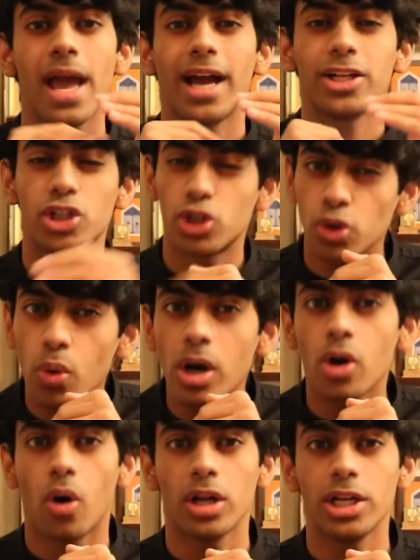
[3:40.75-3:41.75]
and
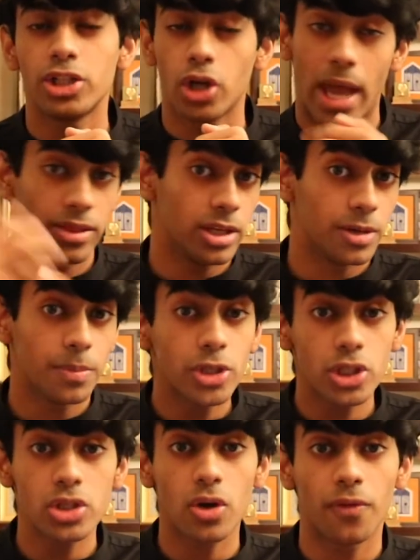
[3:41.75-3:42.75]
show a college and the
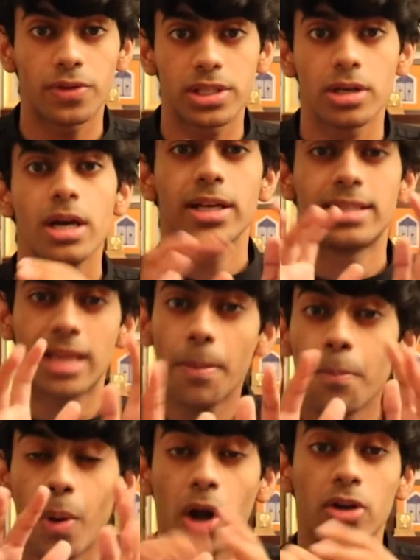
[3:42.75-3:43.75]
admissions officer
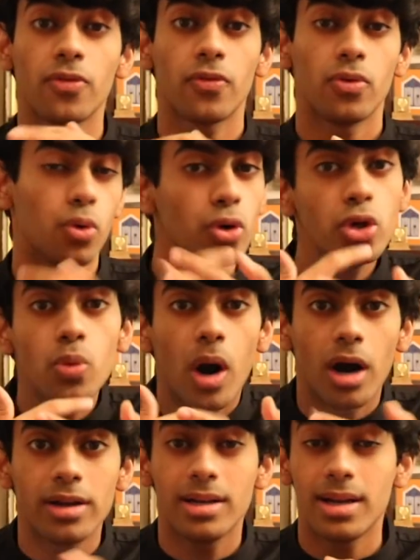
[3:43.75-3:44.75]
some part of who you
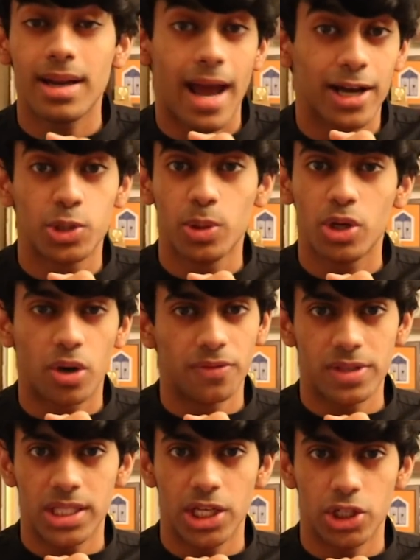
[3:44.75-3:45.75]
are in an actual
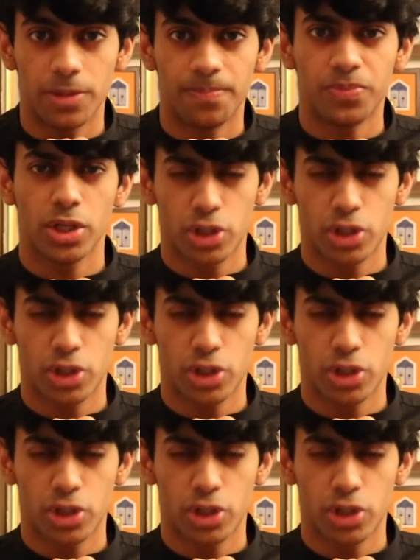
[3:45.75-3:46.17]
conversation.